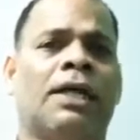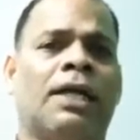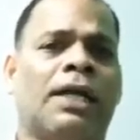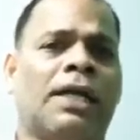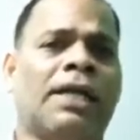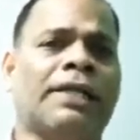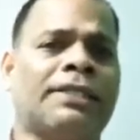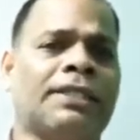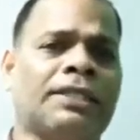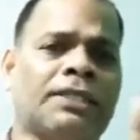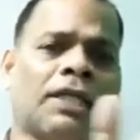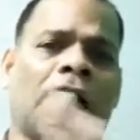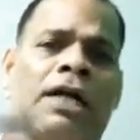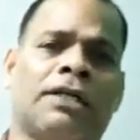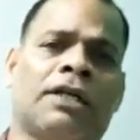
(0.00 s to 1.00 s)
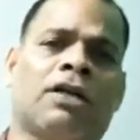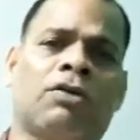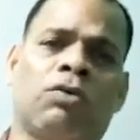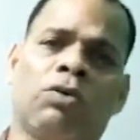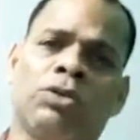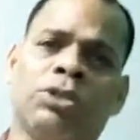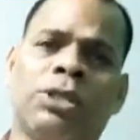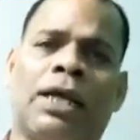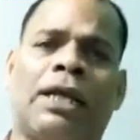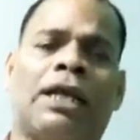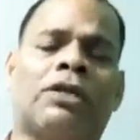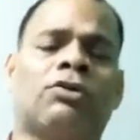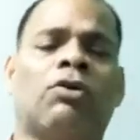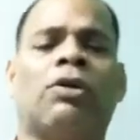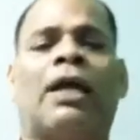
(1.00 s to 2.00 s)
let it undergo the
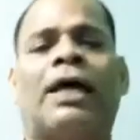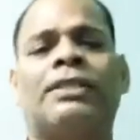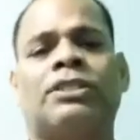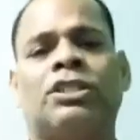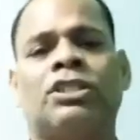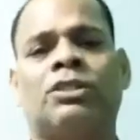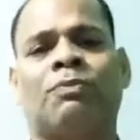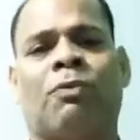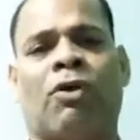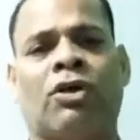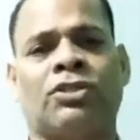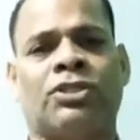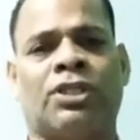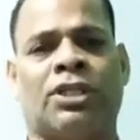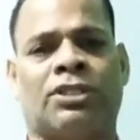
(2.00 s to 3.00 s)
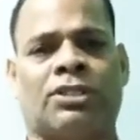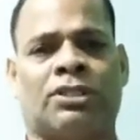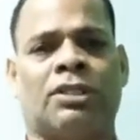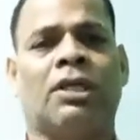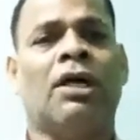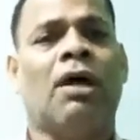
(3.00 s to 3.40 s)
electrolysis process.